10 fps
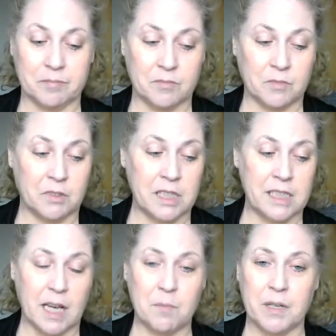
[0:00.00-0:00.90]
what's
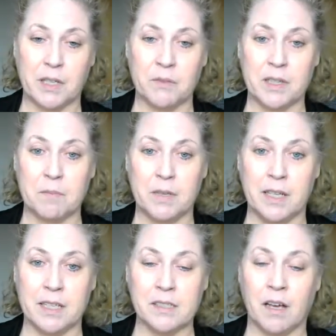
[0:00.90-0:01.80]
happening with
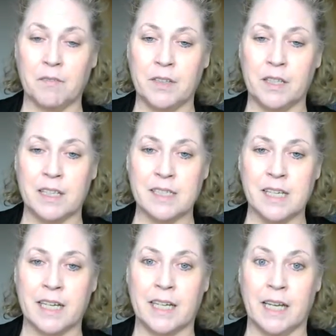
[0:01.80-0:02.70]
me as often as
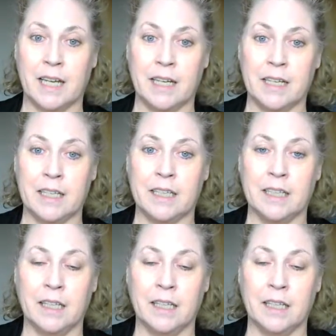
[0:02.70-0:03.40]
I can.